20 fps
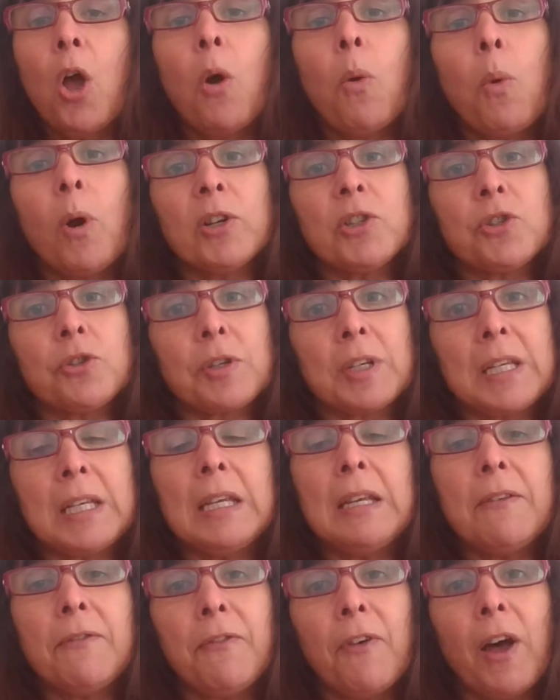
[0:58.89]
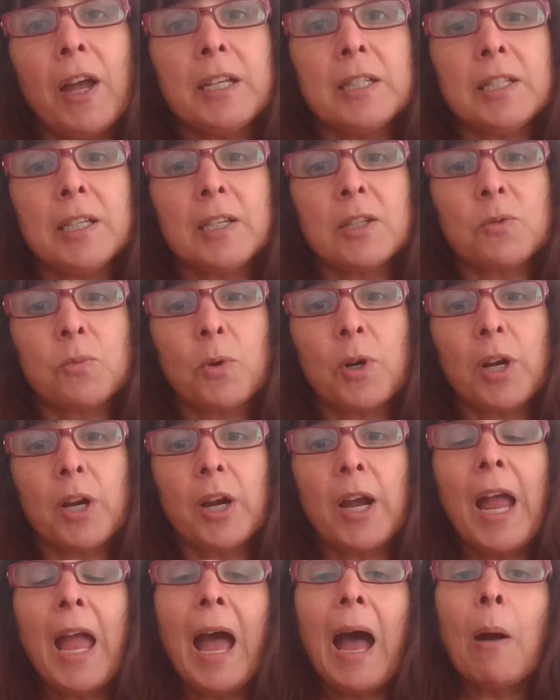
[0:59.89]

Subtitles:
what your key findings were